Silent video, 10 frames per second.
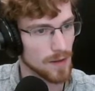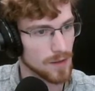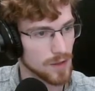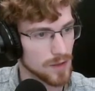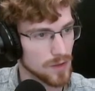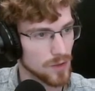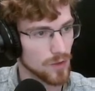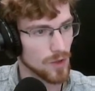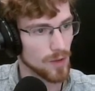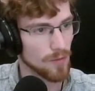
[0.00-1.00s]
Just
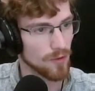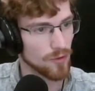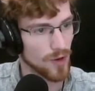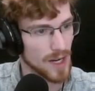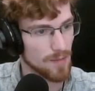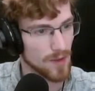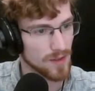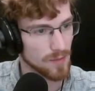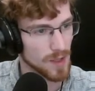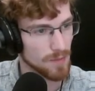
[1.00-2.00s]
to frame
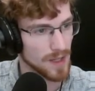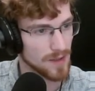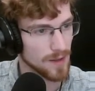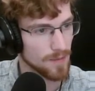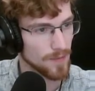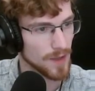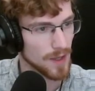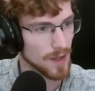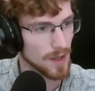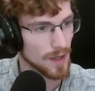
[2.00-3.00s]
this a bit better.
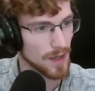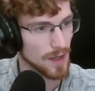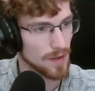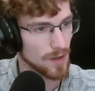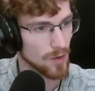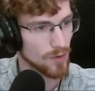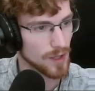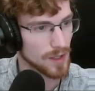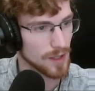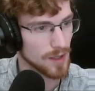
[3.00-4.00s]
And then over
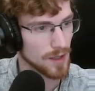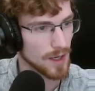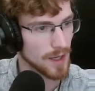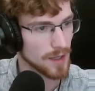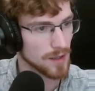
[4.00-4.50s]
here, I can